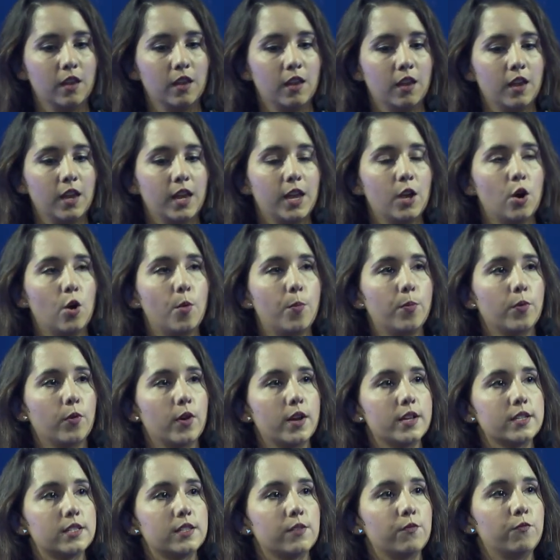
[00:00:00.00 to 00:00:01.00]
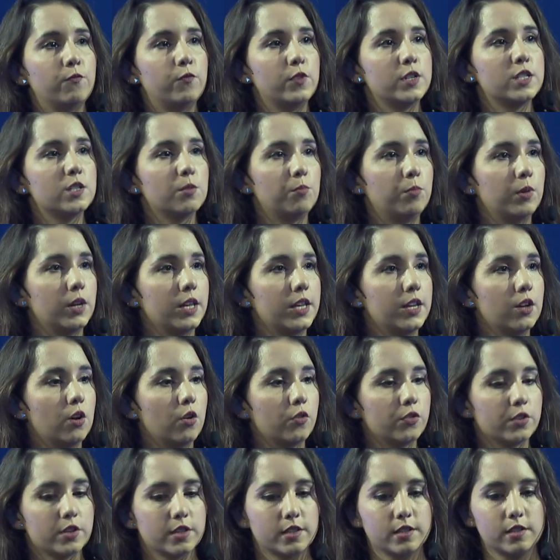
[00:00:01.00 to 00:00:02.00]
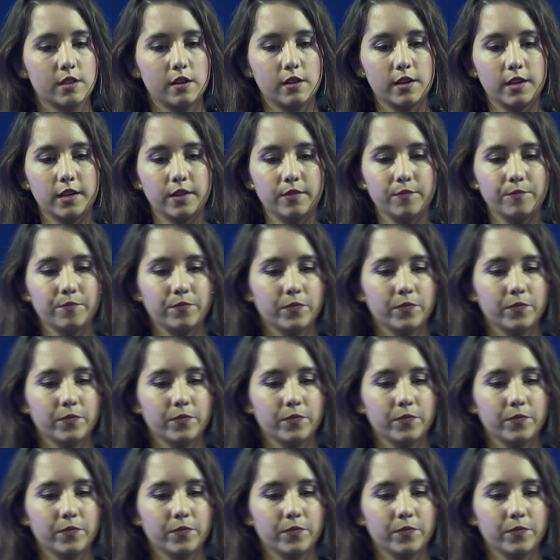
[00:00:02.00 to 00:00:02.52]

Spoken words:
It operates invisibly on the site.